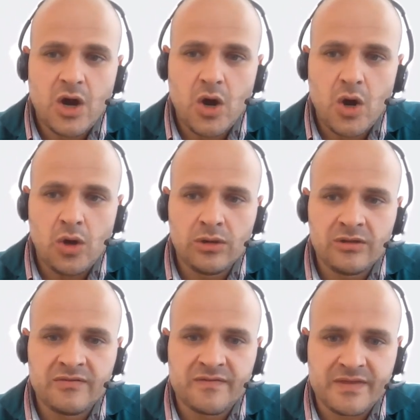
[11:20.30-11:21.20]

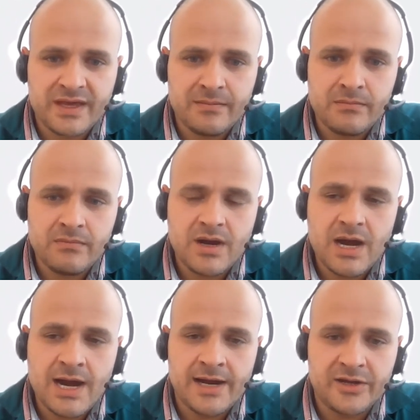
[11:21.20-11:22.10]
all of them
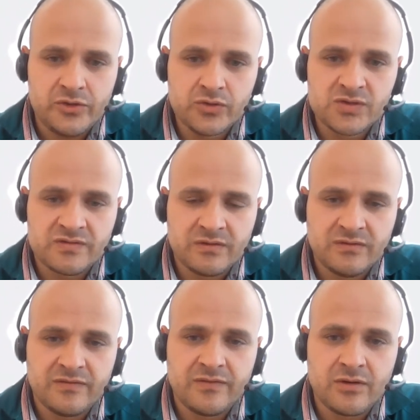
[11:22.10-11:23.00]
are useful
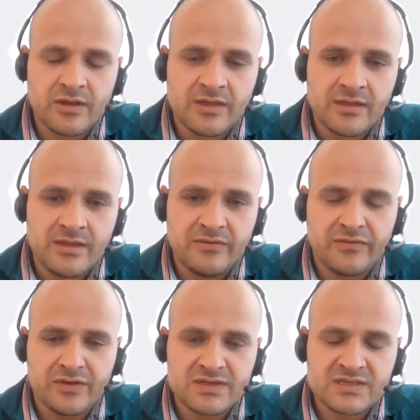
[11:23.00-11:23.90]
for the
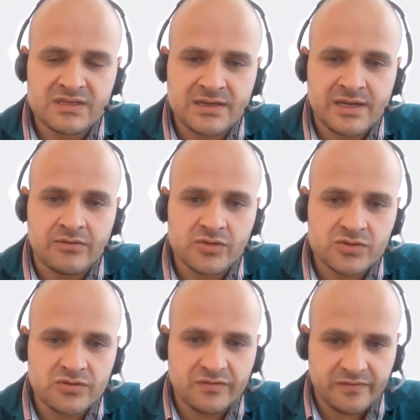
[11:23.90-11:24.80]
different
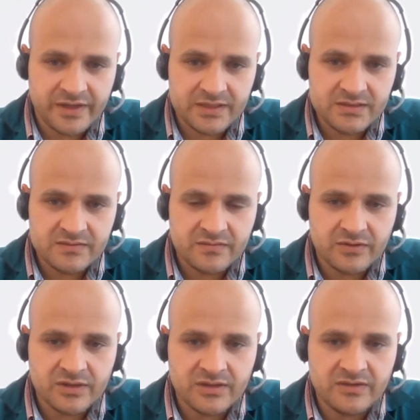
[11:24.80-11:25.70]
scenarios you face, for
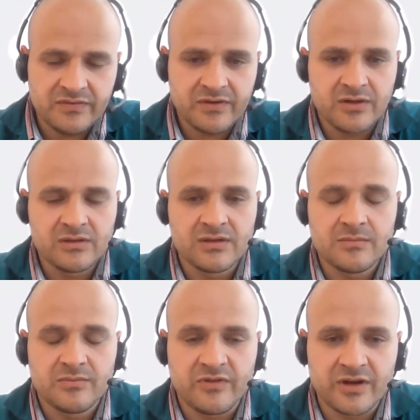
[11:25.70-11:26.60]
the
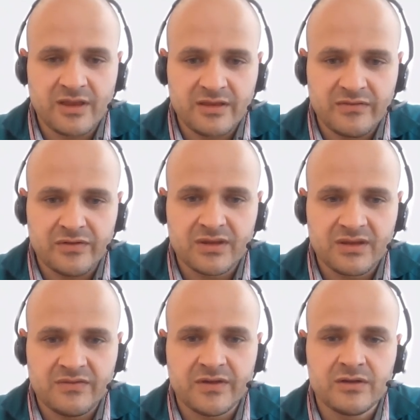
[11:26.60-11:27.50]
different
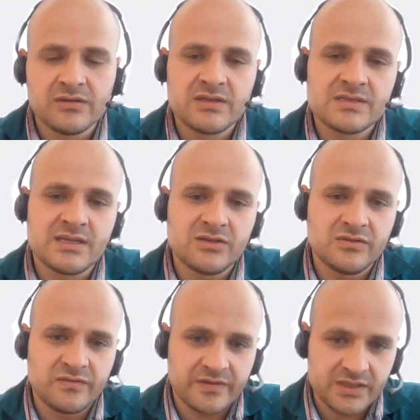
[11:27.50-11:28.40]
difficulties that you
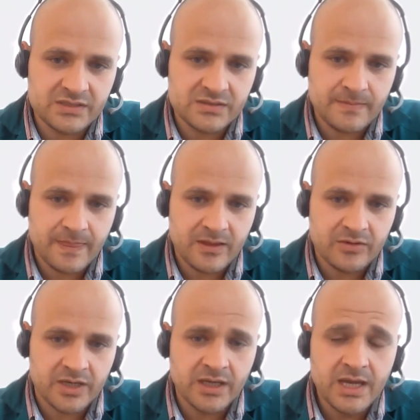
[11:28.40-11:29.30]
face.
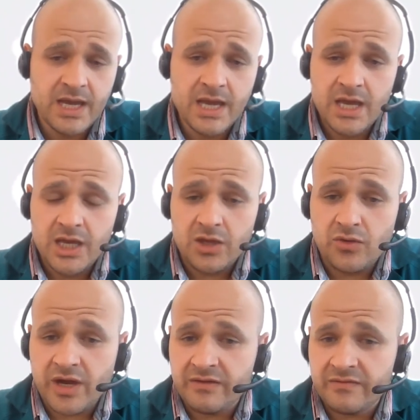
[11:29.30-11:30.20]
Okay, you
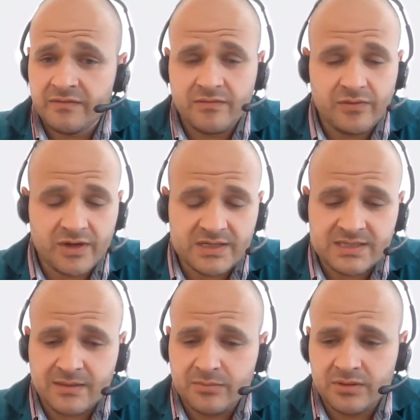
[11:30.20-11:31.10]
have, for
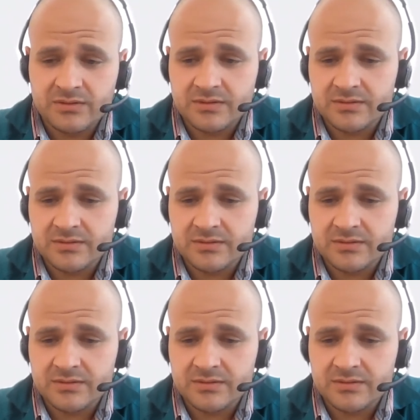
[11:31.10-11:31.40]
example,